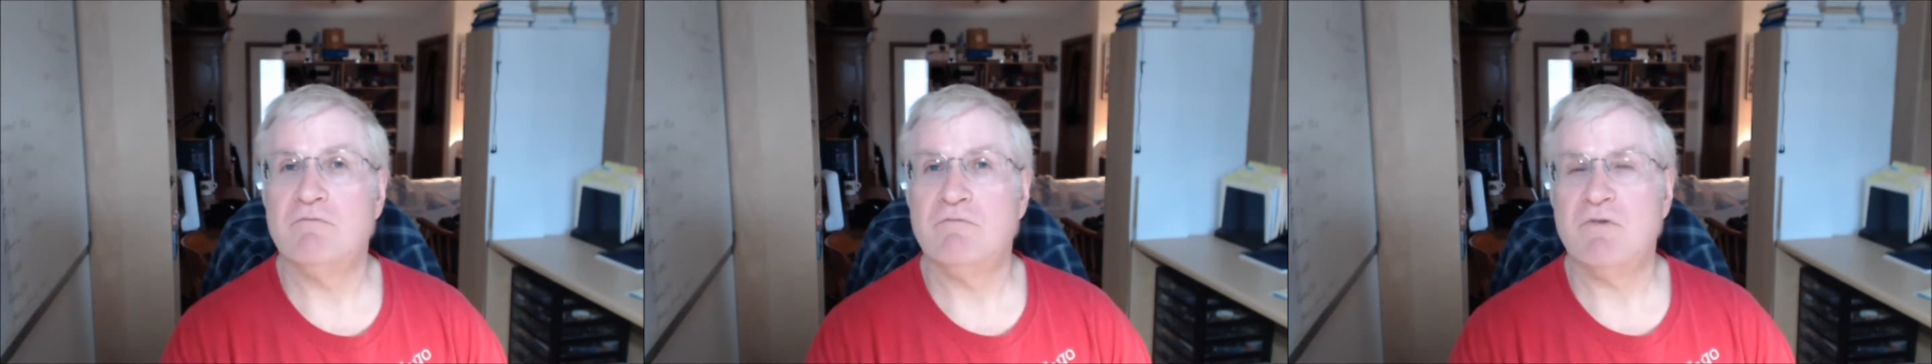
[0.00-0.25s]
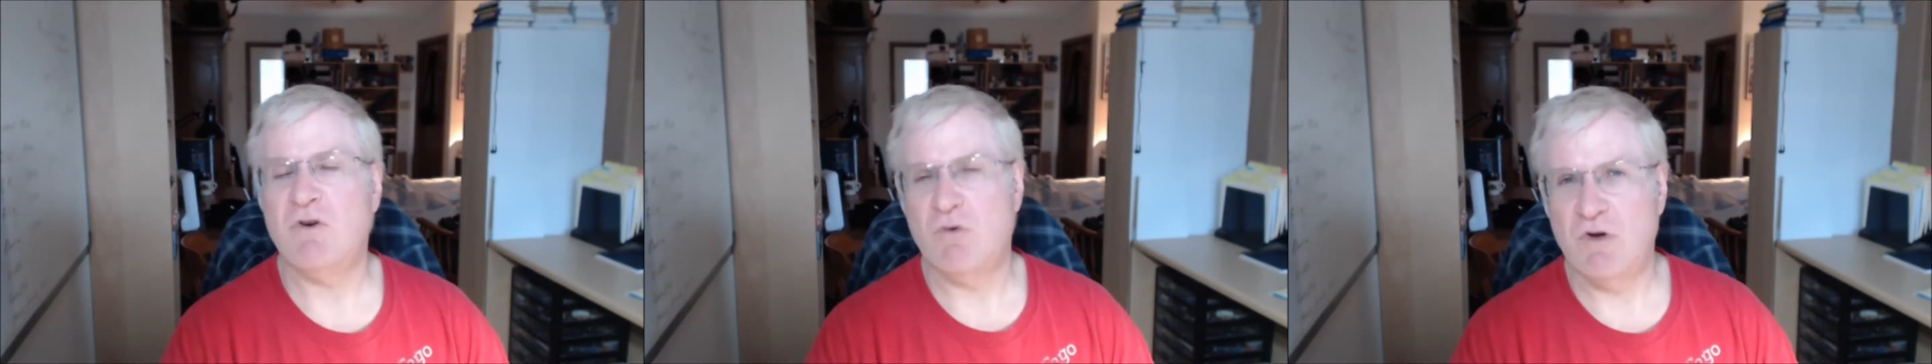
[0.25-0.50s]

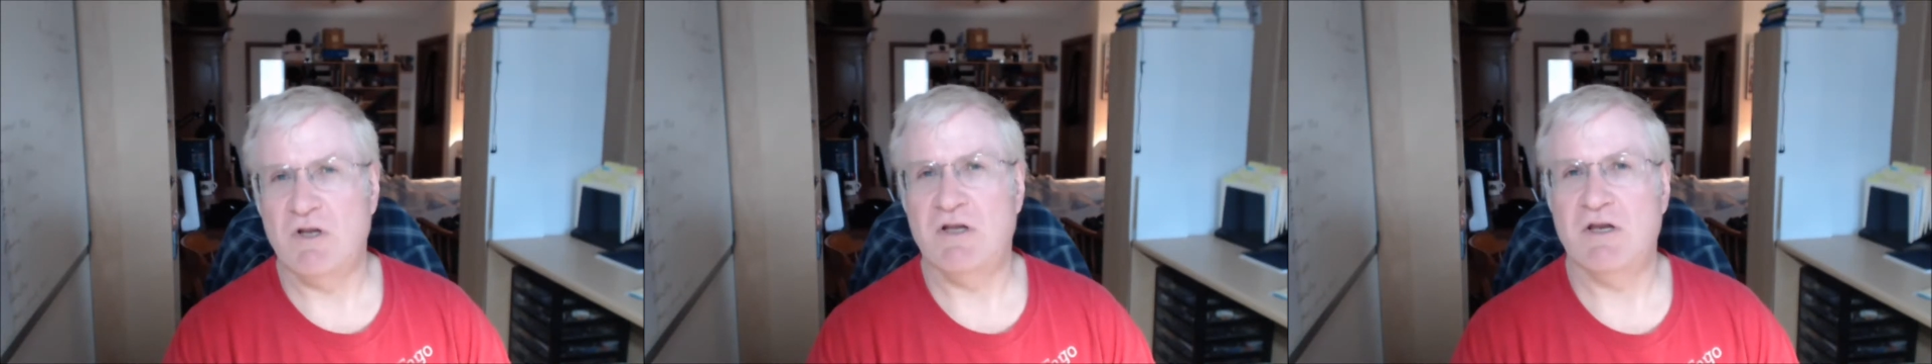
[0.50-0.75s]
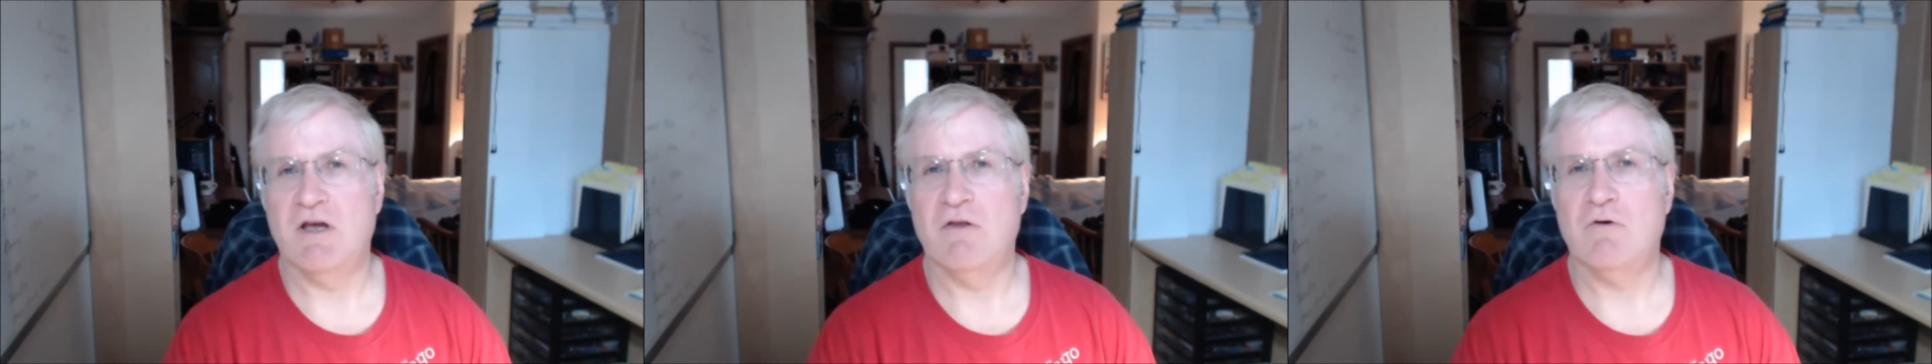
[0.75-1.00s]
We're going to go to
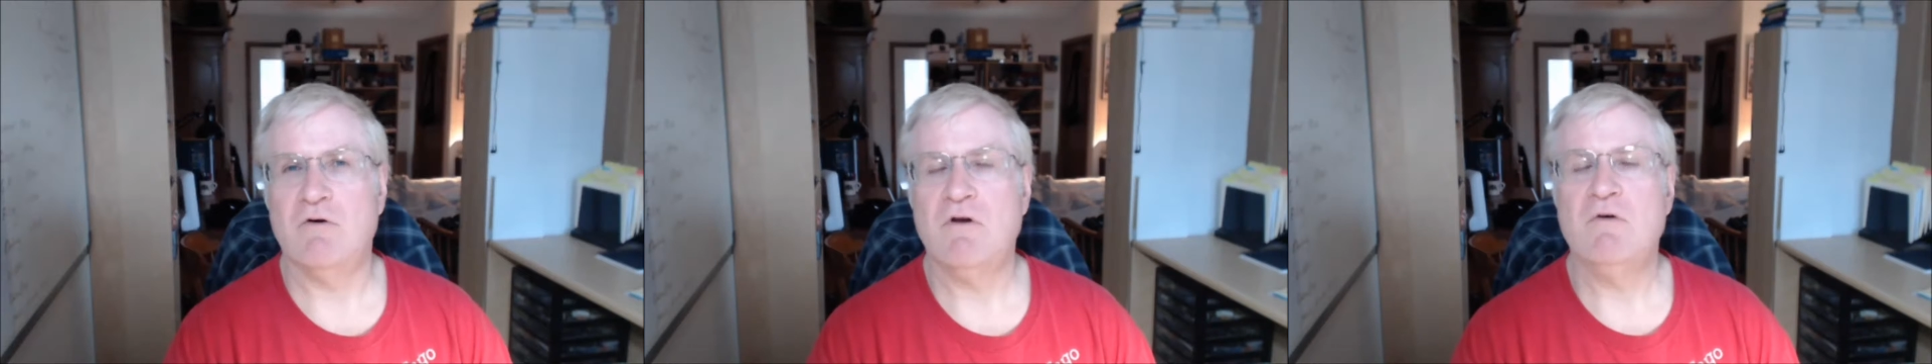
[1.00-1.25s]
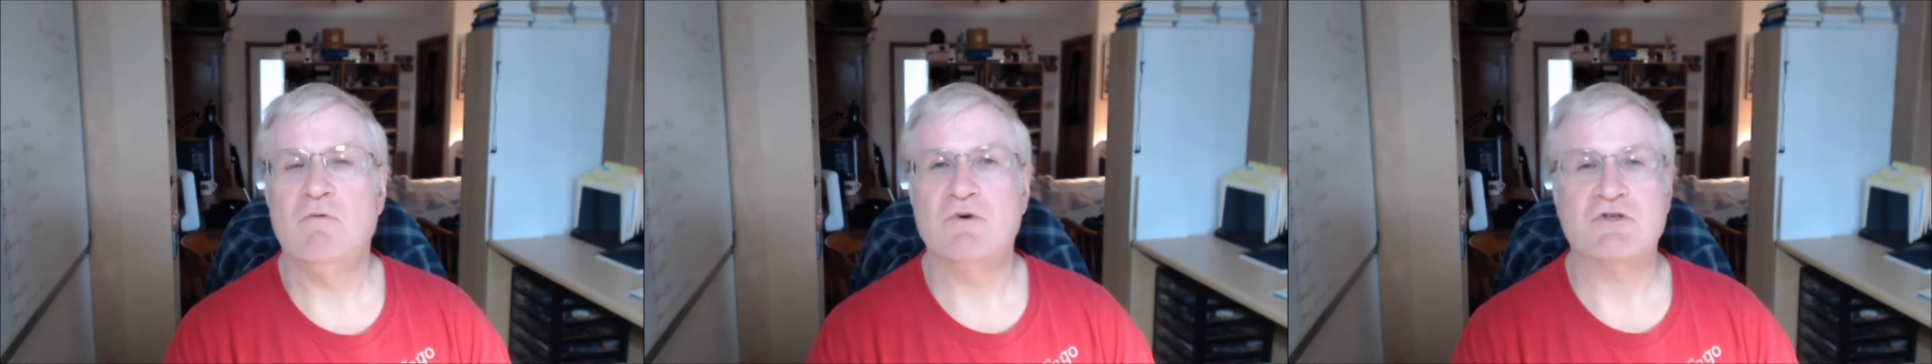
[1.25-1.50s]
Italy together.
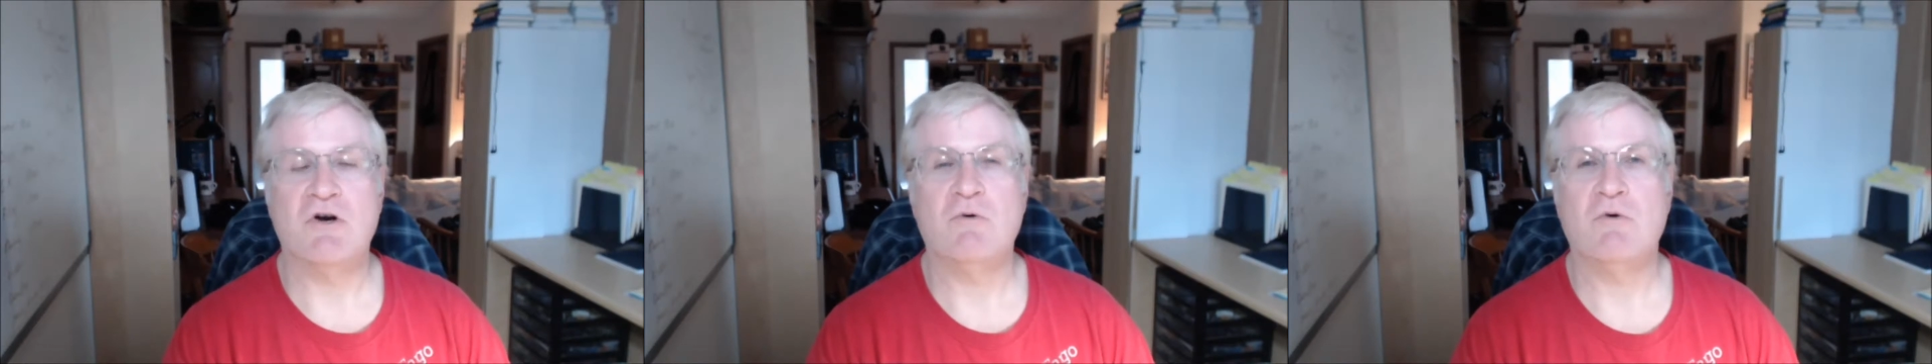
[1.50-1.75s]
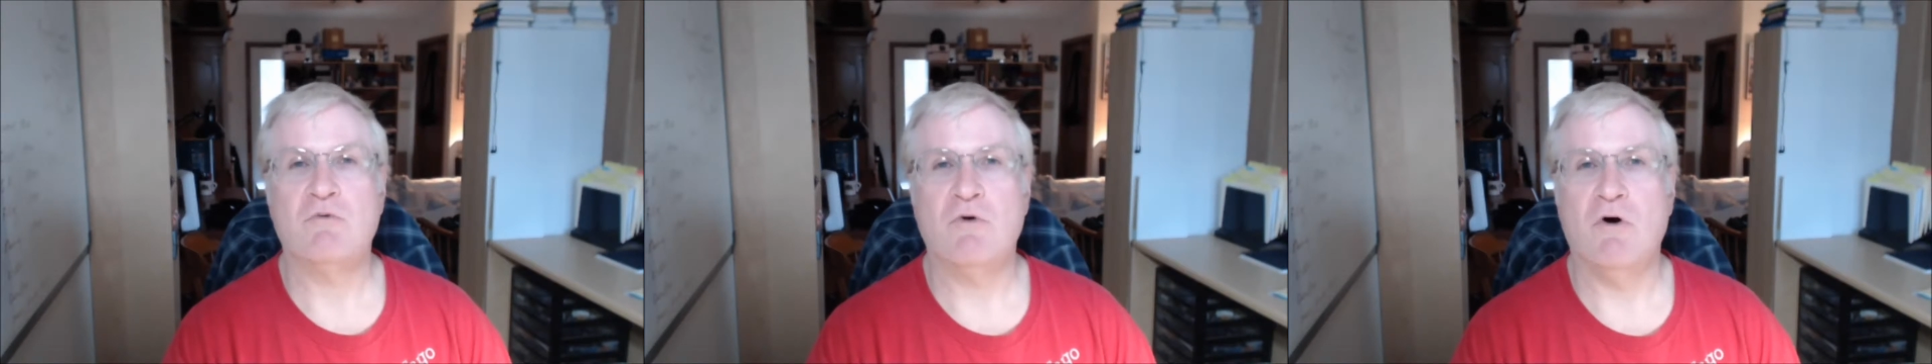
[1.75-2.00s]
We started
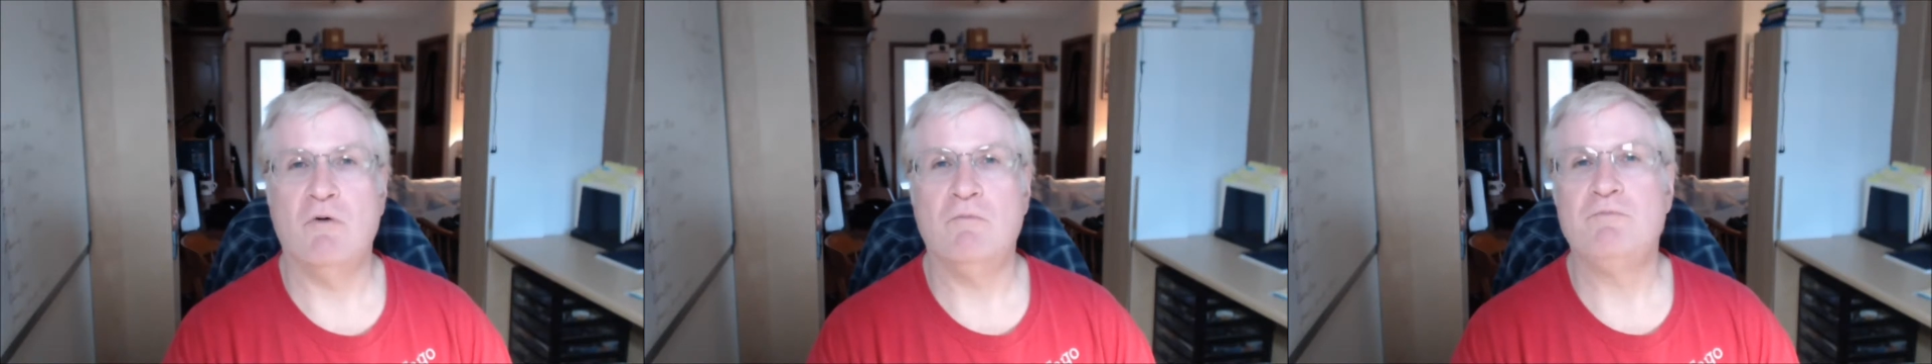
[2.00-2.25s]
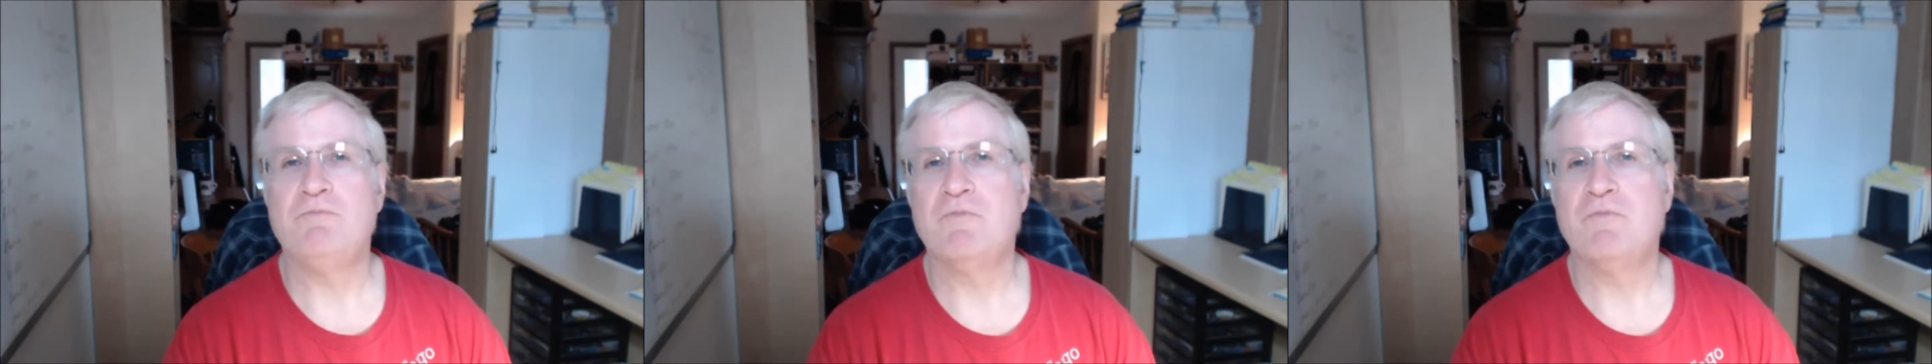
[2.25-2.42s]
with Rome.